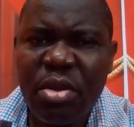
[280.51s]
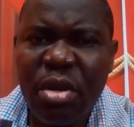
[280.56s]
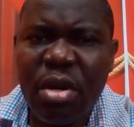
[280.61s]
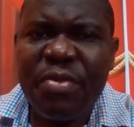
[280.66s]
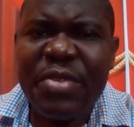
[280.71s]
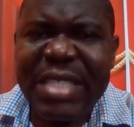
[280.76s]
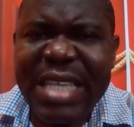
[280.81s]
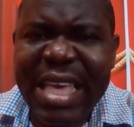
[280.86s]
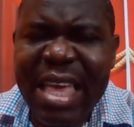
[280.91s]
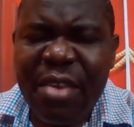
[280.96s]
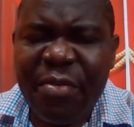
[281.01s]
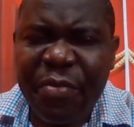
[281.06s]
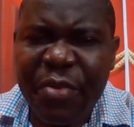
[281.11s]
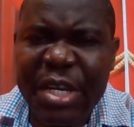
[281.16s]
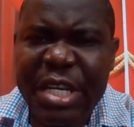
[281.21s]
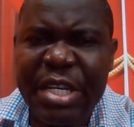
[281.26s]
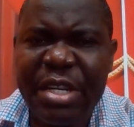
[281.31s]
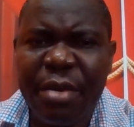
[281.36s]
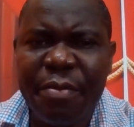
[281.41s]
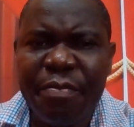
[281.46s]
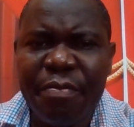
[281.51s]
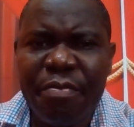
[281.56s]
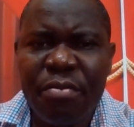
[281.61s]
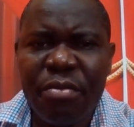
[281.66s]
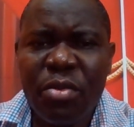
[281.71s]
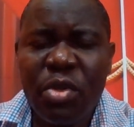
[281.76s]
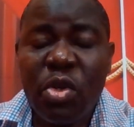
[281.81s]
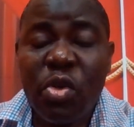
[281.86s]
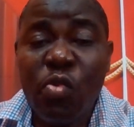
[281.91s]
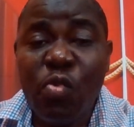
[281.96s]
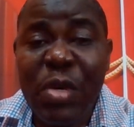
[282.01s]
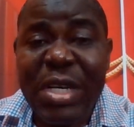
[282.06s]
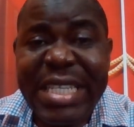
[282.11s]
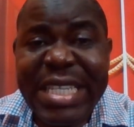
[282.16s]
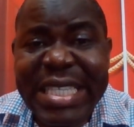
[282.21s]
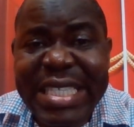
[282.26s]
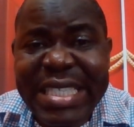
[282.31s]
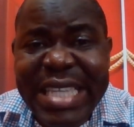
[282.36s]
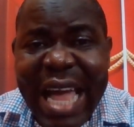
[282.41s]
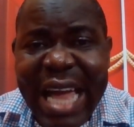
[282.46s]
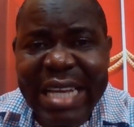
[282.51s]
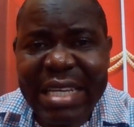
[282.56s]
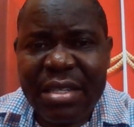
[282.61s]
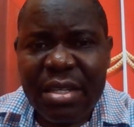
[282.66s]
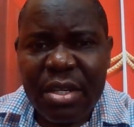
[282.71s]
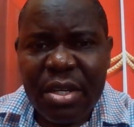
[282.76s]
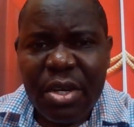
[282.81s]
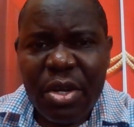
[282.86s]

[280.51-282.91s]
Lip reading: of seeking freedom, which is that